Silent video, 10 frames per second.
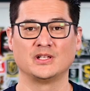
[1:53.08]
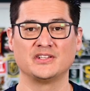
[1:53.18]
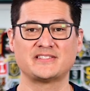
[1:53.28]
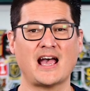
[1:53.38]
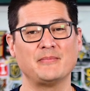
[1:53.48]

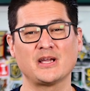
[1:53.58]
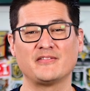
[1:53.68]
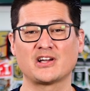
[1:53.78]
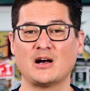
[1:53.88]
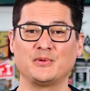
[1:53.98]
The timing
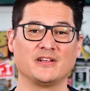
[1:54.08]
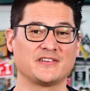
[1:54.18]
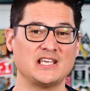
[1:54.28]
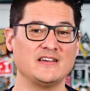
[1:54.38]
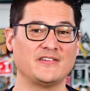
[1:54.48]
of a couple of
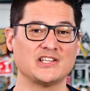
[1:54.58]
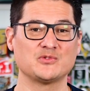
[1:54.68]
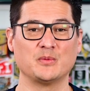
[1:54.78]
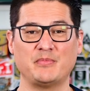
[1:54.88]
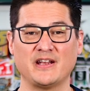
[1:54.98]
key
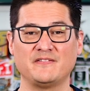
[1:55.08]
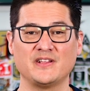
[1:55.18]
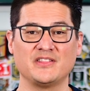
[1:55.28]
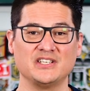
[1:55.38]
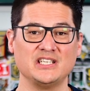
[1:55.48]
events would
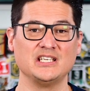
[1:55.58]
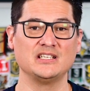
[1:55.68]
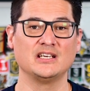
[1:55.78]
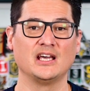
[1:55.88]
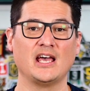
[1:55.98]
benefit the
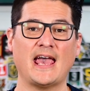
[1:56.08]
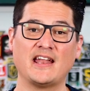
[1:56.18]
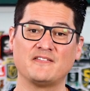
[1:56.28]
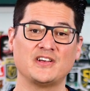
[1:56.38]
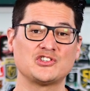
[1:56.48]
need
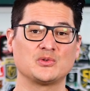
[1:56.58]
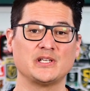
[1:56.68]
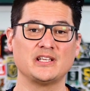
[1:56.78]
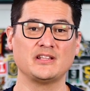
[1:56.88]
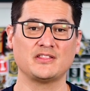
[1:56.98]
and
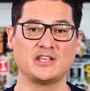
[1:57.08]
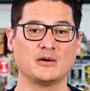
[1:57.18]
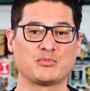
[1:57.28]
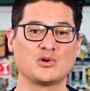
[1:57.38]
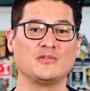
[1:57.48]
eventually the
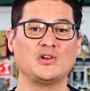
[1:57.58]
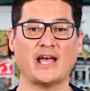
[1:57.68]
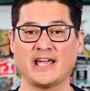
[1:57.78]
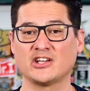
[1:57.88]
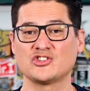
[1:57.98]
approval
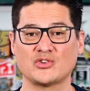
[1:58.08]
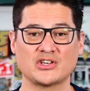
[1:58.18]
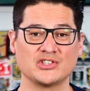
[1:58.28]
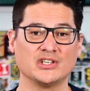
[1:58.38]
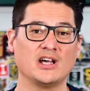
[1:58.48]
and
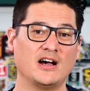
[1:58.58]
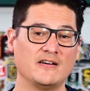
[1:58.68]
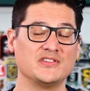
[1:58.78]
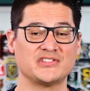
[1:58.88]
construction of the